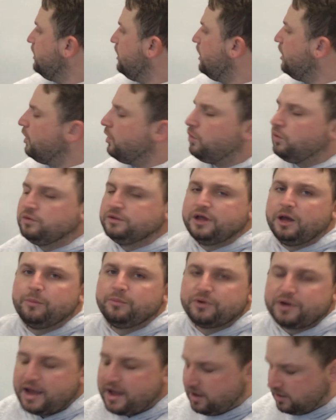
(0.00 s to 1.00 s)
a whole
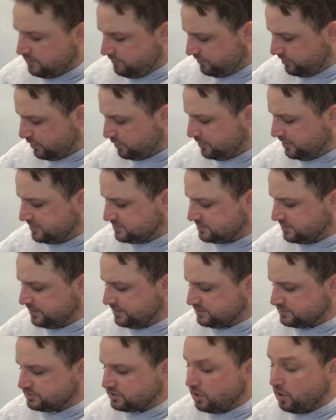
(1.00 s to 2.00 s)
number out of
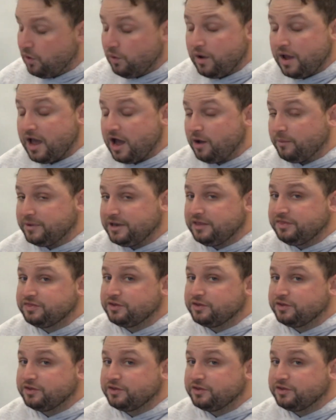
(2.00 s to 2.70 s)
36. So how many